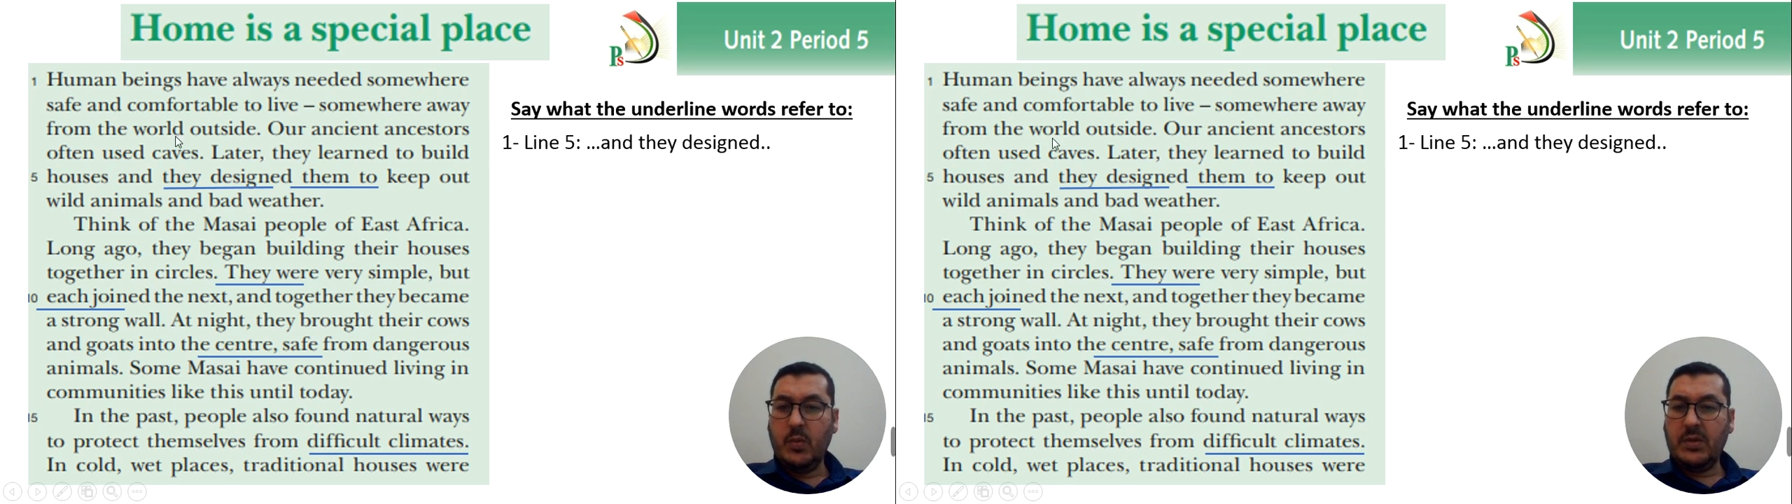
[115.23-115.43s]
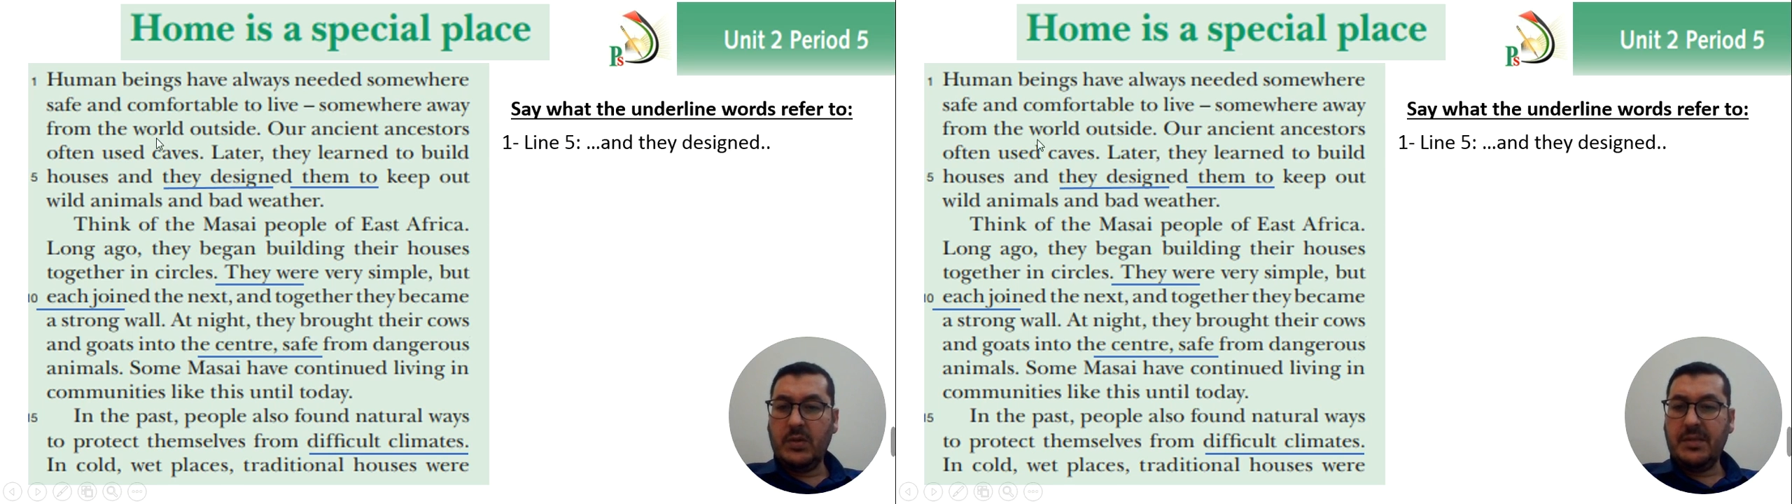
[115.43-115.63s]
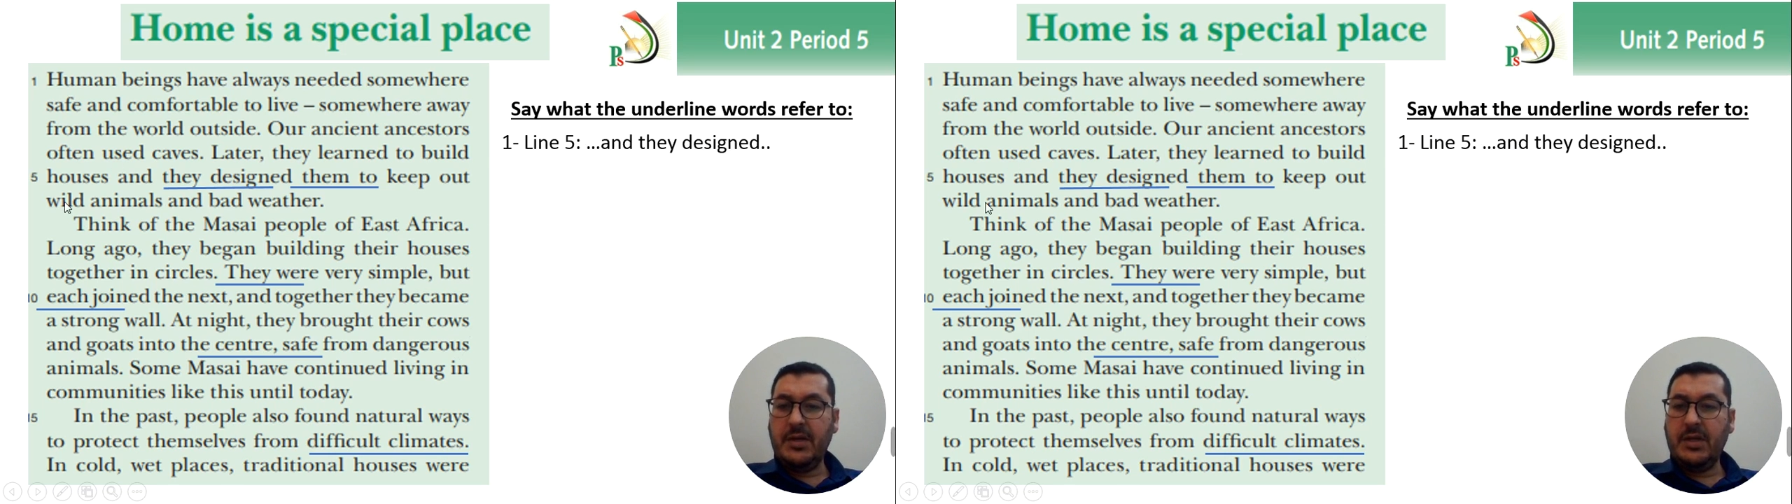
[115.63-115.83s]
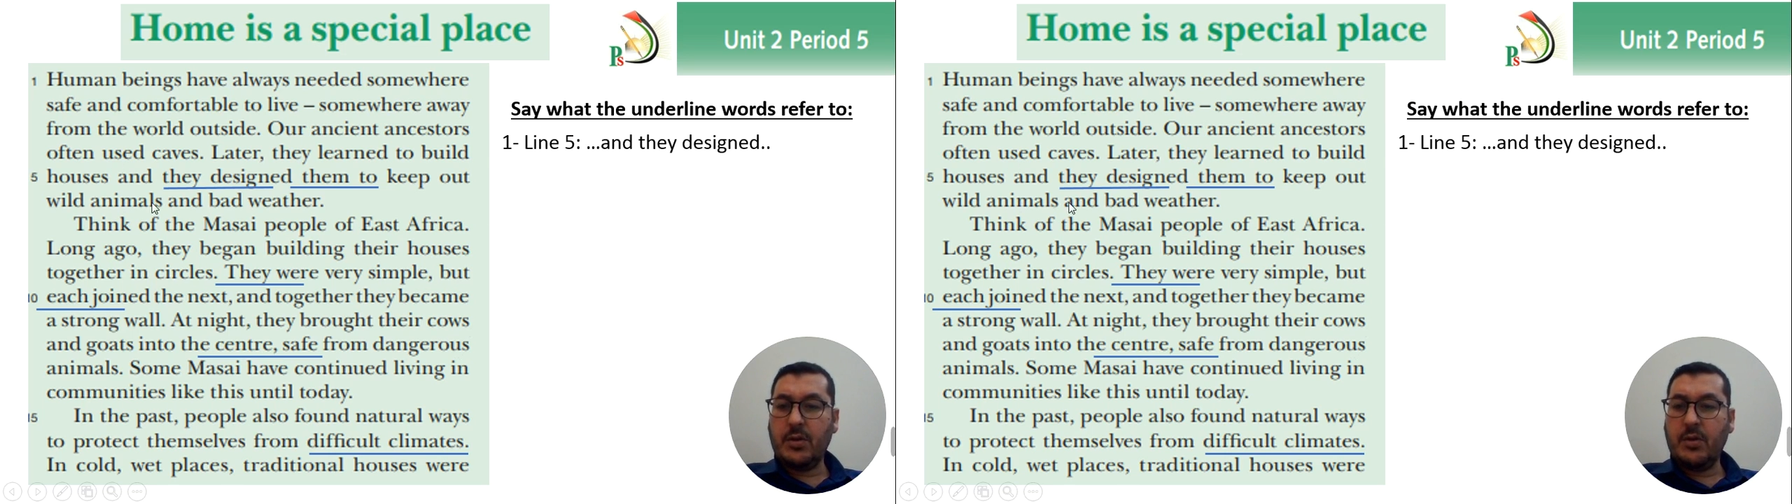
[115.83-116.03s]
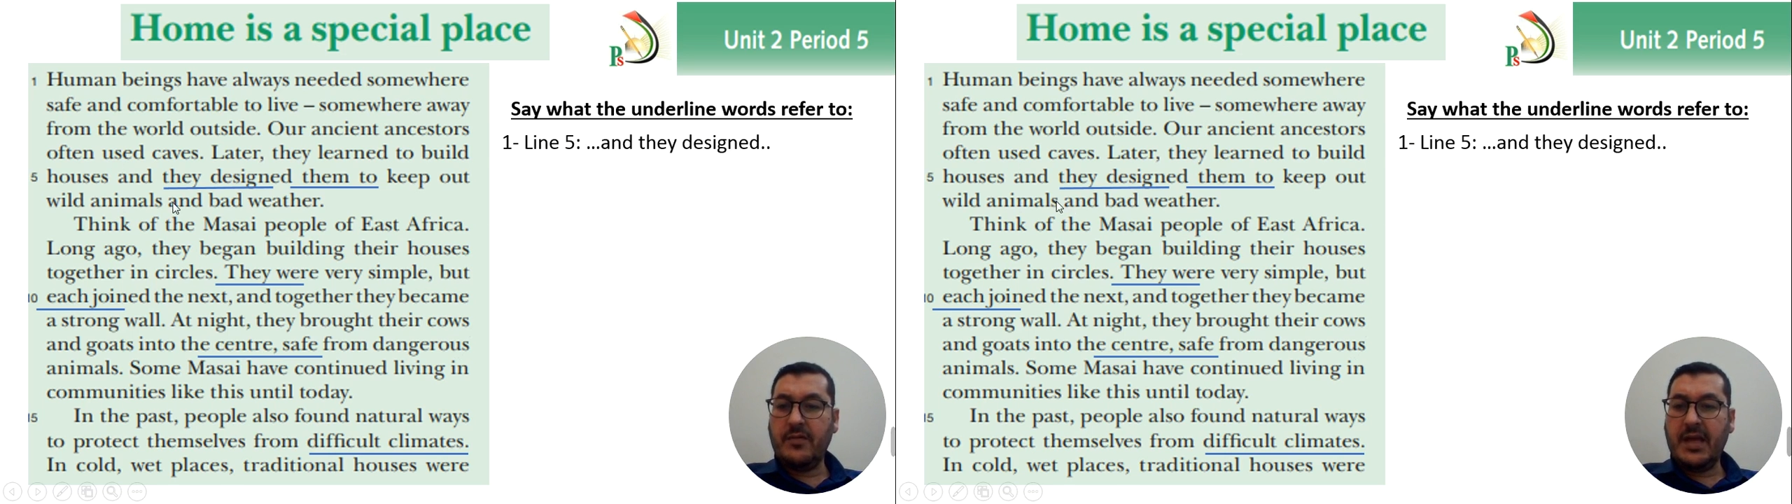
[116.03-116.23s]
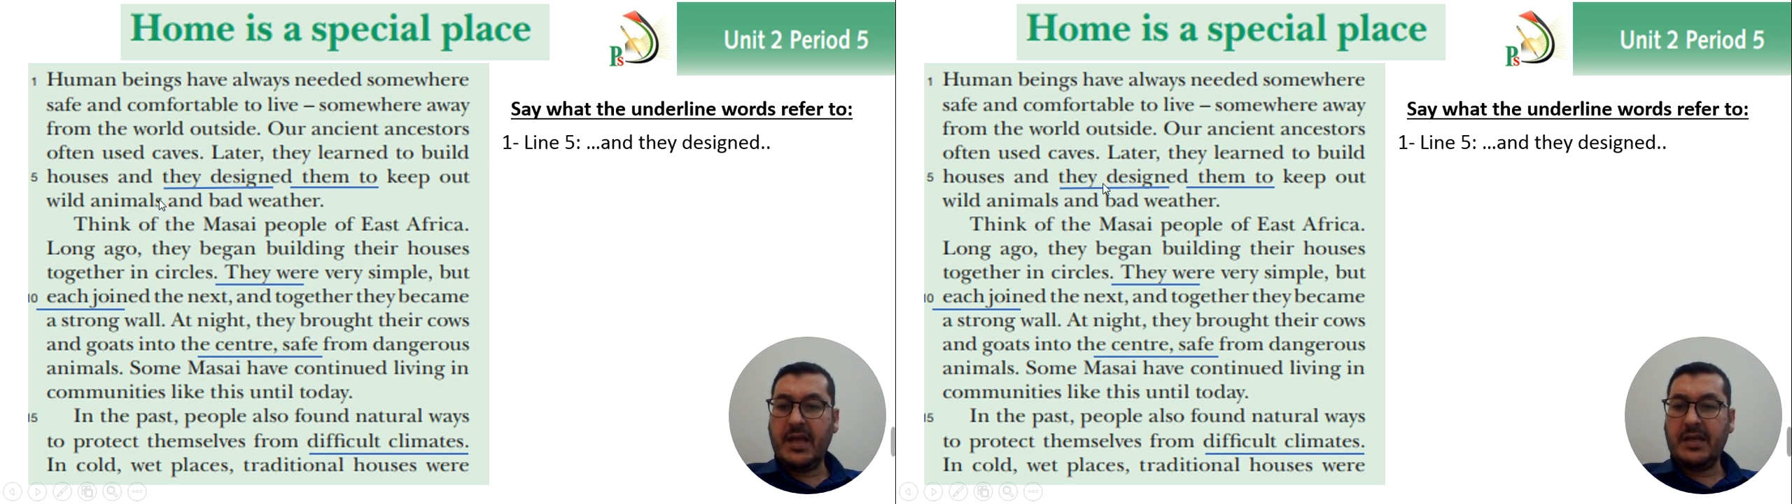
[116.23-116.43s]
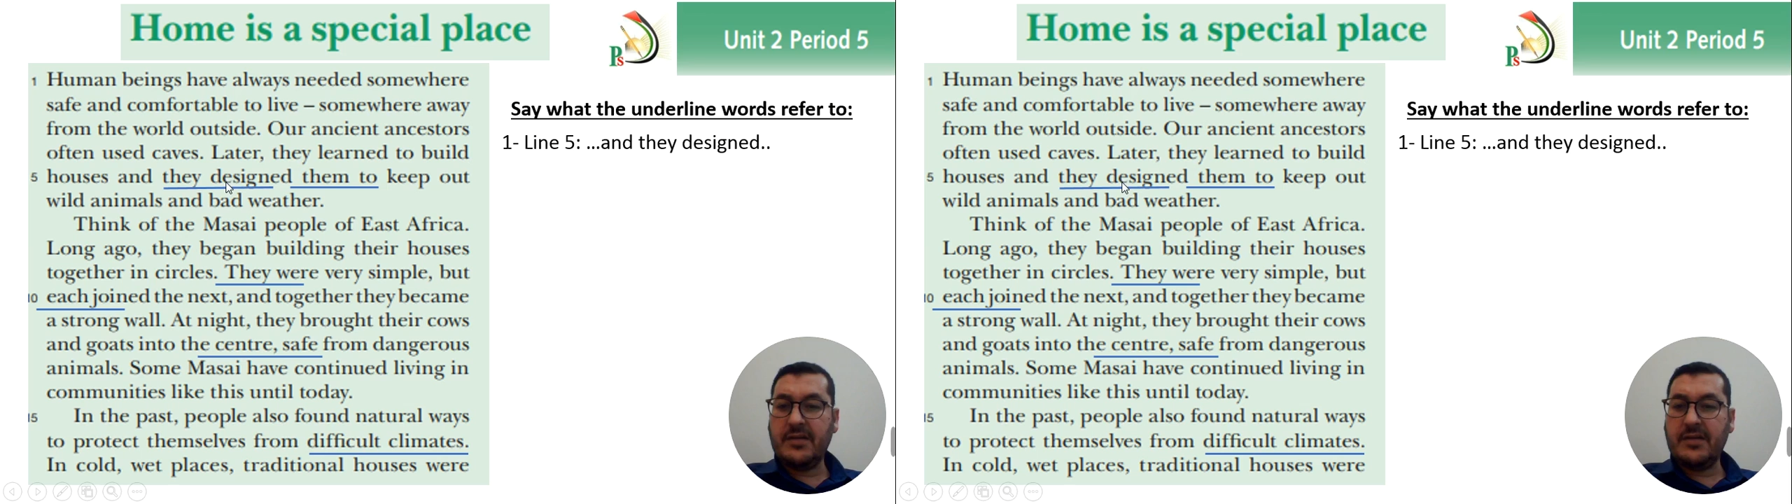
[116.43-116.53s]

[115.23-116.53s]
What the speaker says: What's the meaning of they?